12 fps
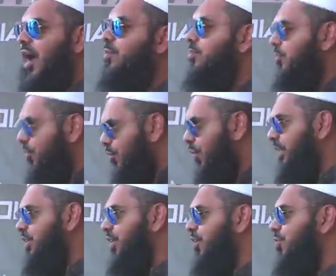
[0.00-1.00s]
I'm
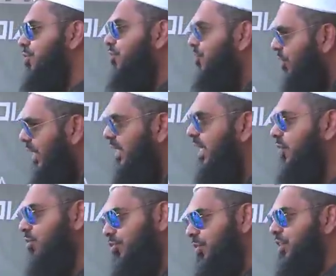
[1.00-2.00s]
requesting you if you can
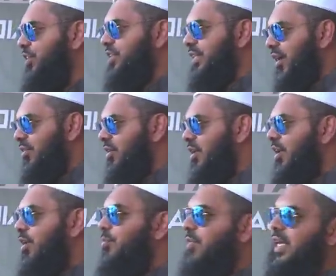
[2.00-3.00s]
take those pictures down.
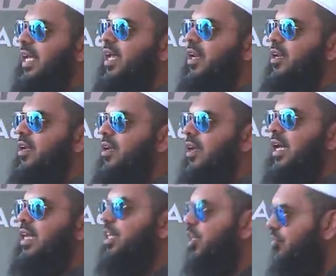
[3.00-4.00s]
Mm. But again,
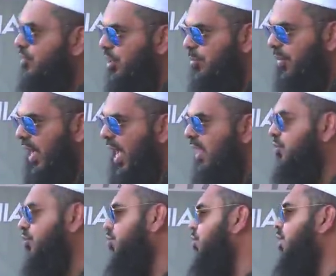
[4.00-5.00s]
anything from the
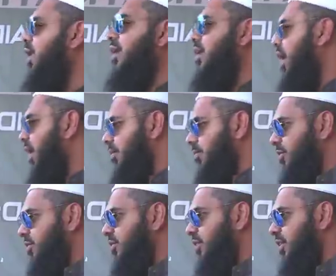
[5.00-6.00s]
past, you are not liable.
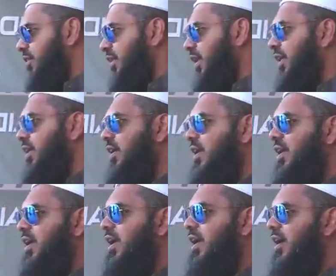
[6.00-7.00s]
Yeah. Mm. Right?
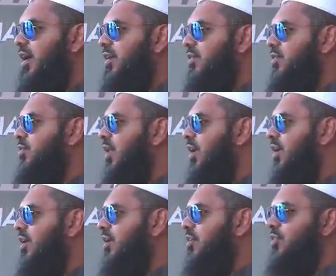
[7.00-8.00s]
Yeah. Uh, you
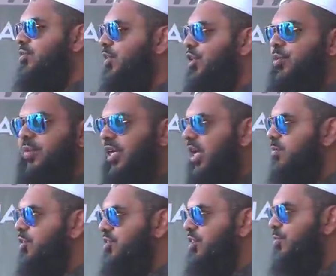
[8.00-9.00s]
are you when you became
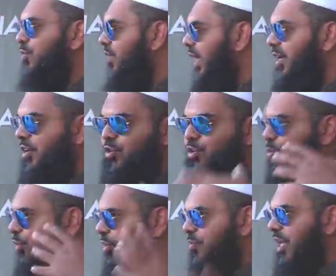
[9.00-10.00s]
Muslim, you're like a
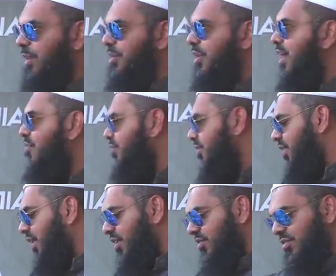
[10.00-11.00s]
newborn baby baby.
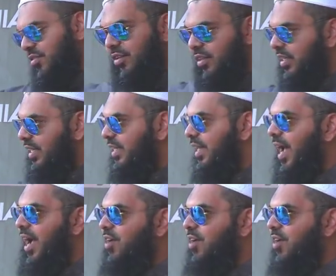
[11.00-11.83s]
Everything is cleaned yeah.